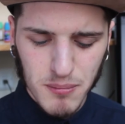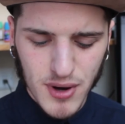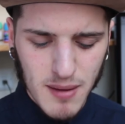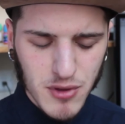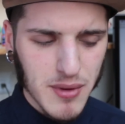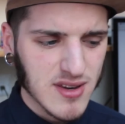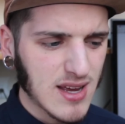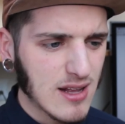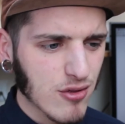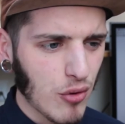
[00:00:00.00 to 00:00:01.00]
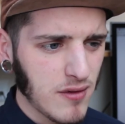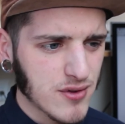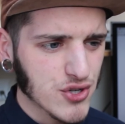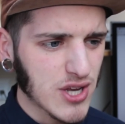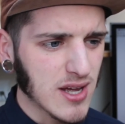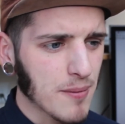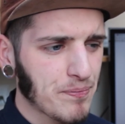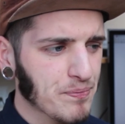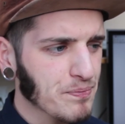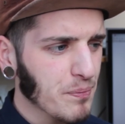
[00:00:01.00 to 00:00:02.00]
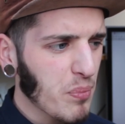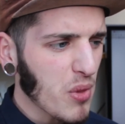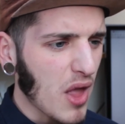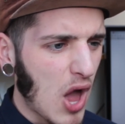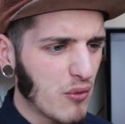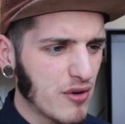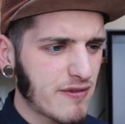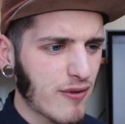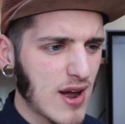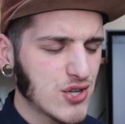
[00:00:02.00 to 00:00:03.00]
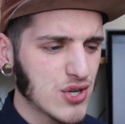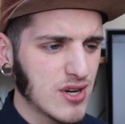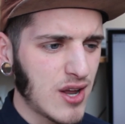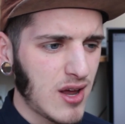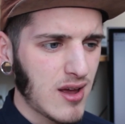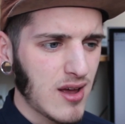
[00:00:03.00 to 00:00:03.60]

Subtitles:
But the mint tea, it's sort of just like a refreshing